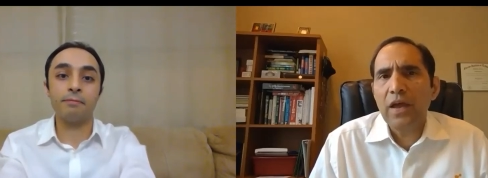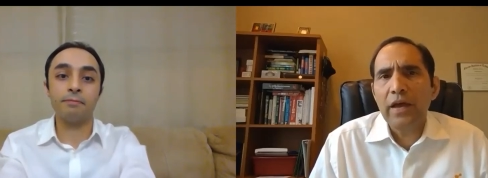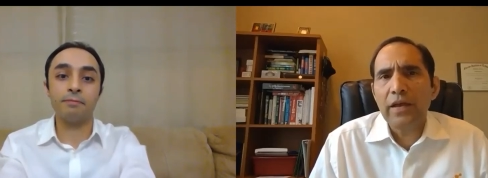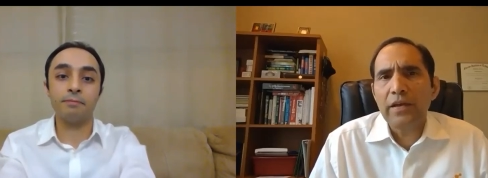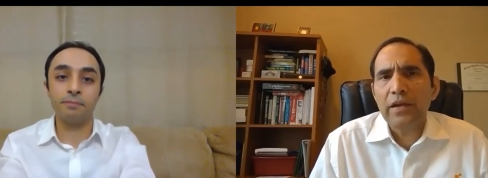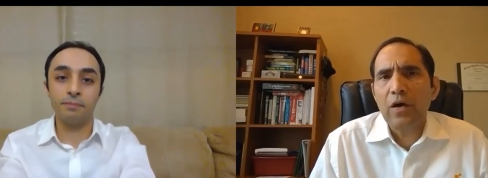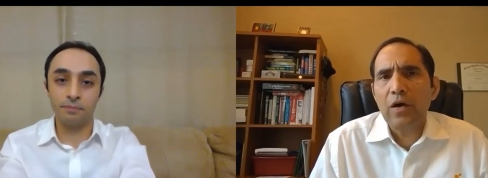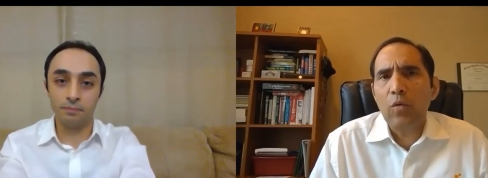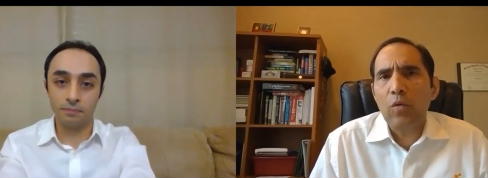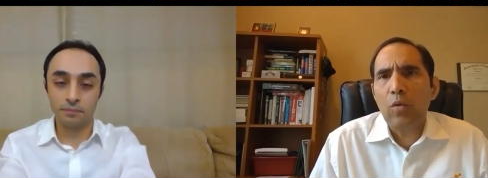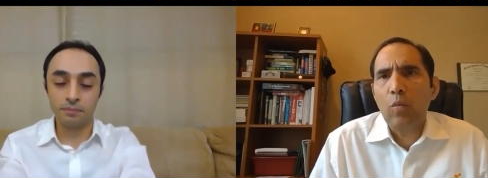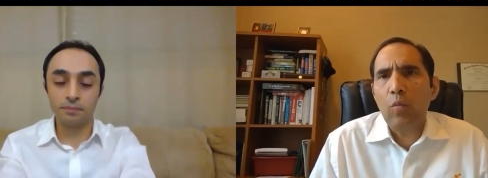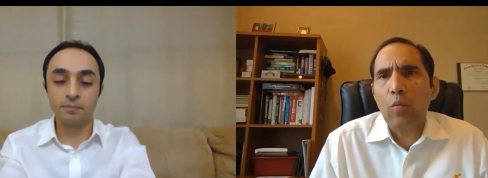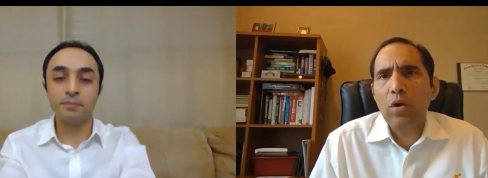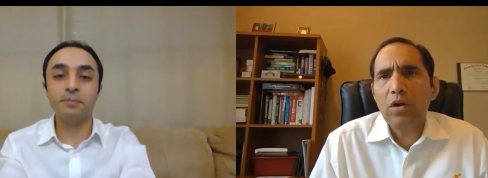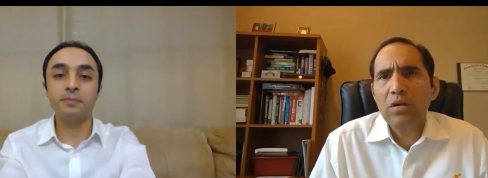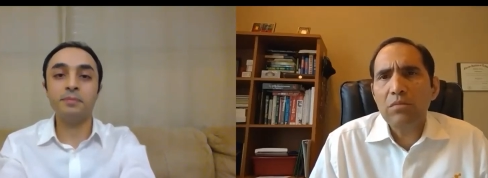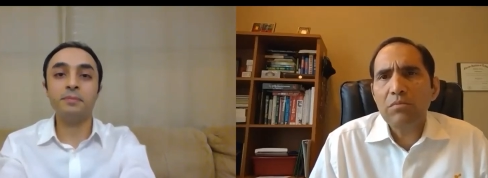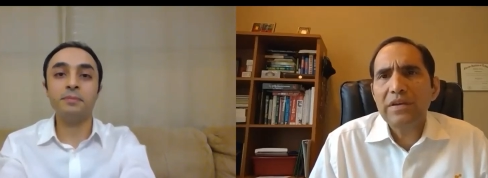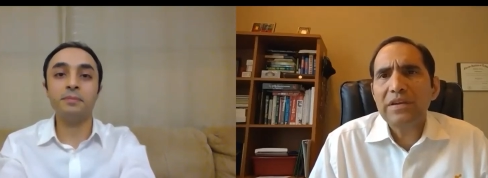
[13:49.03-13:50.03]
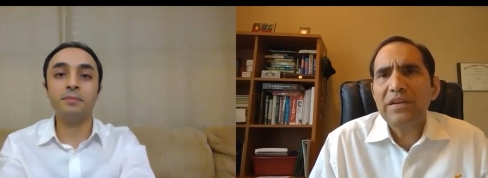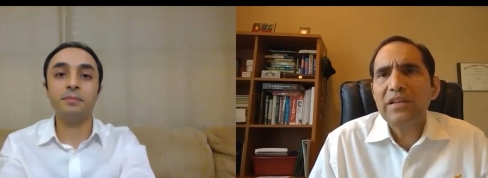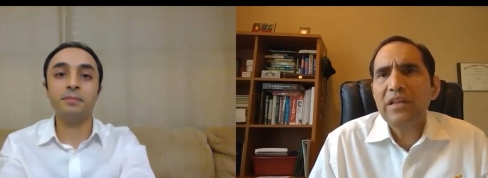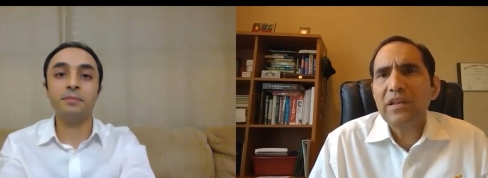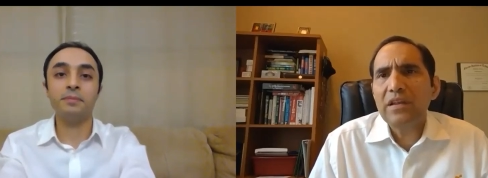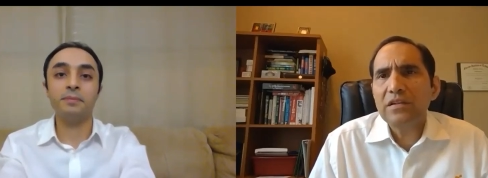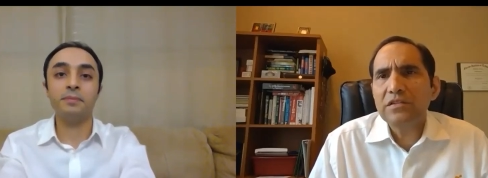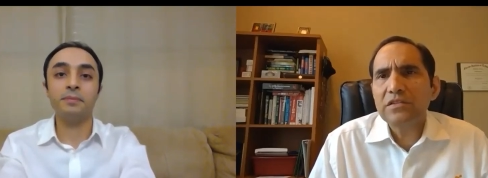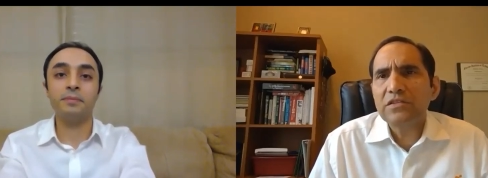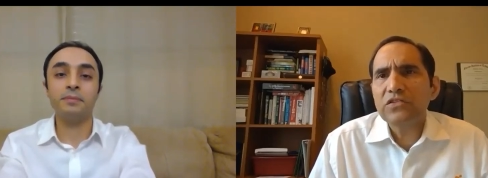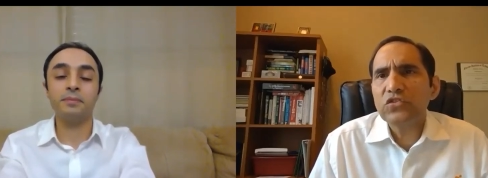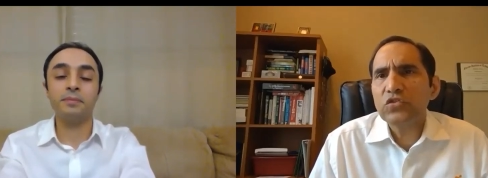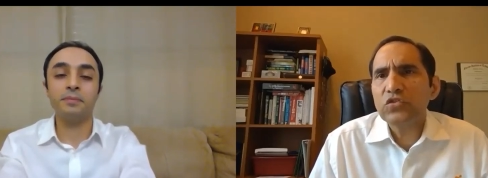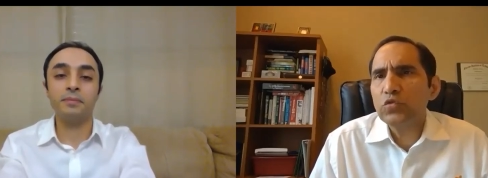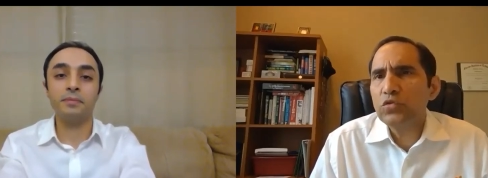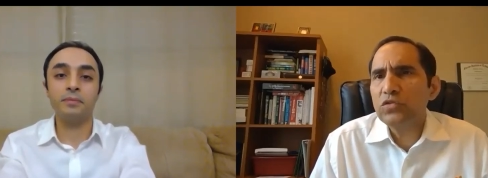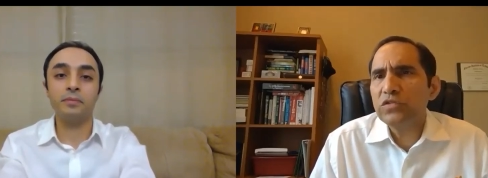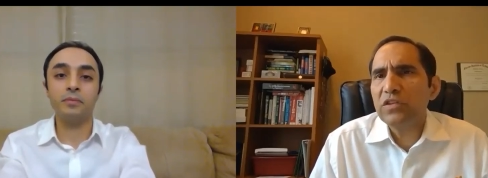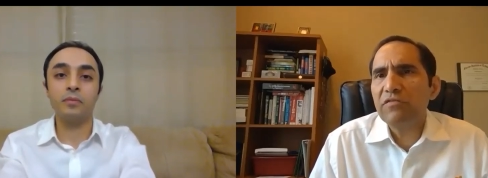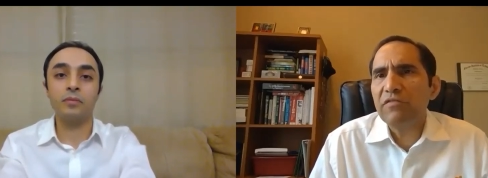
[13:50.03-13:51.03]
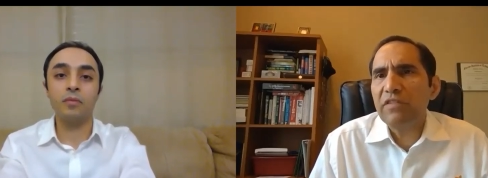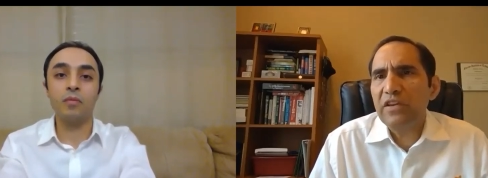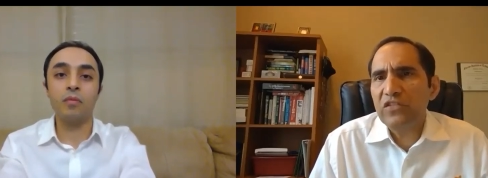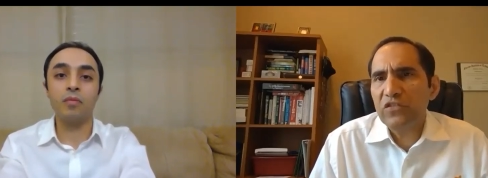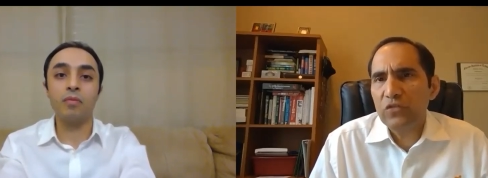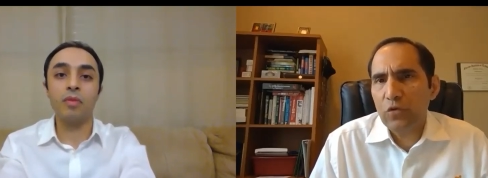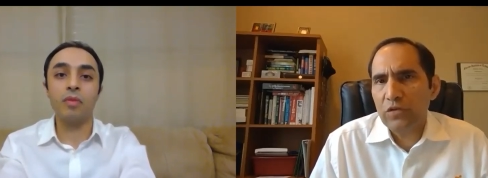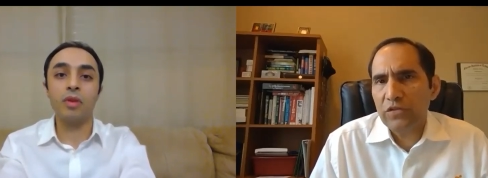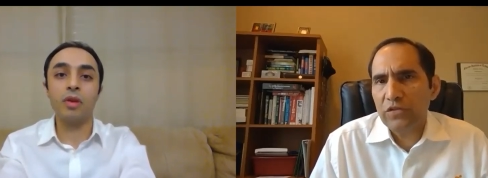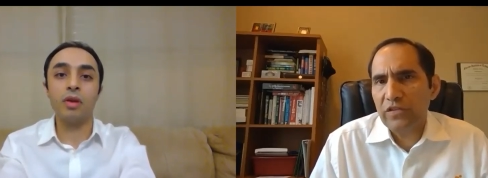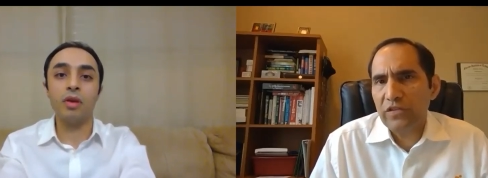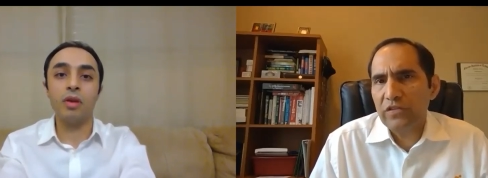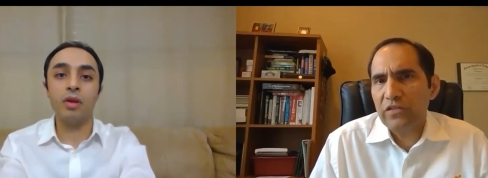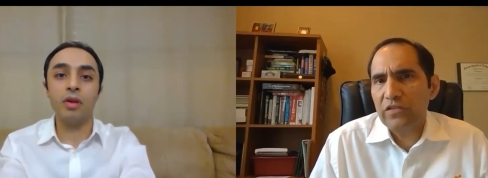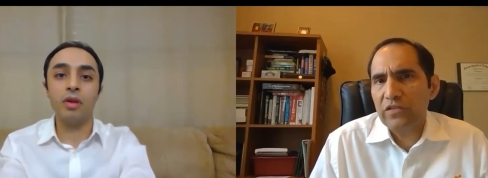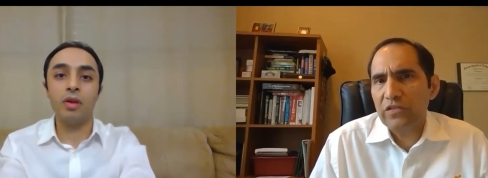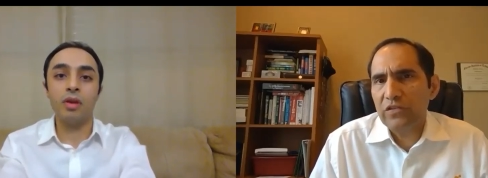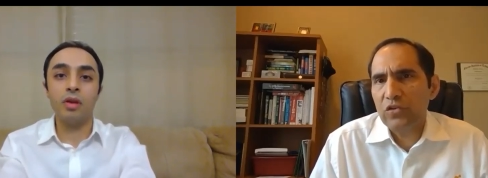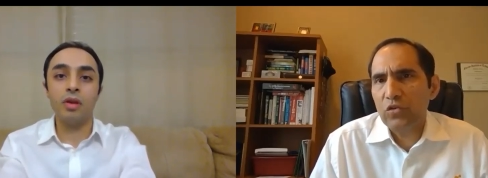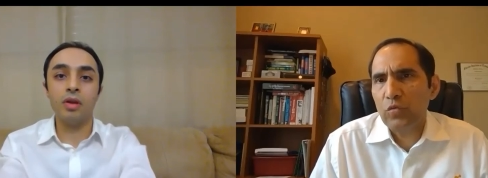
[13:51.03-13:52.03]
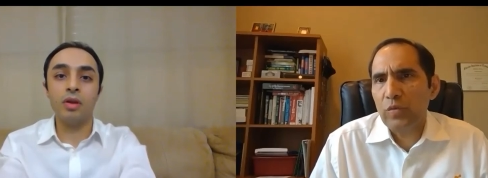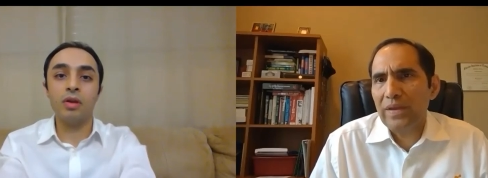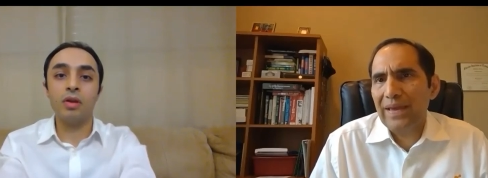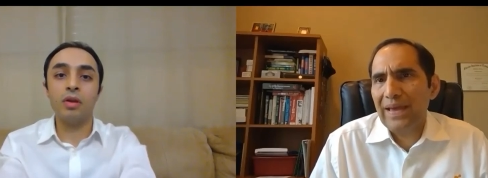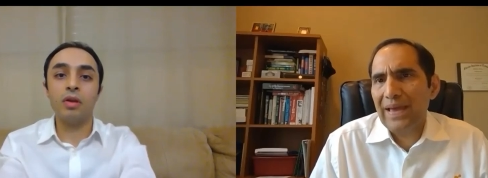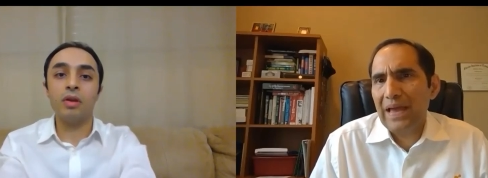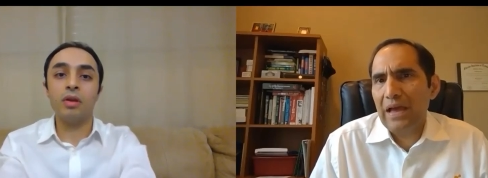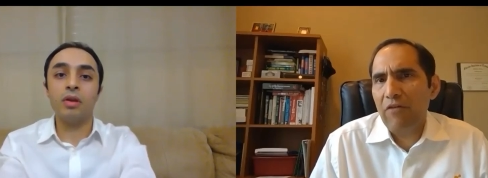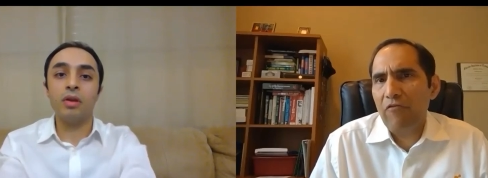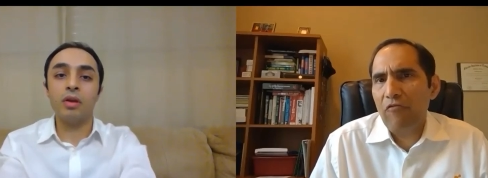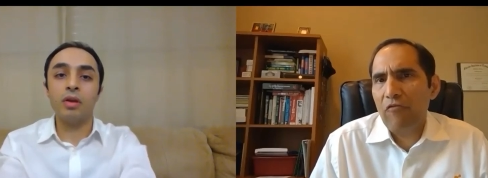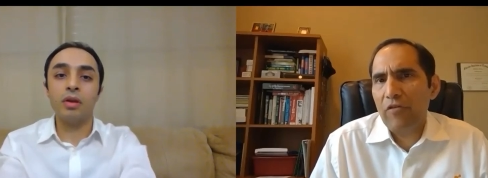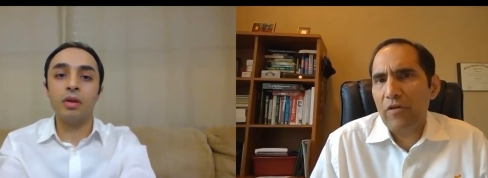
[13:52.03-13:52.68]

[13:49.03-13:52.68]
Speaker 1: Now, what materials, tools, and resources do we have for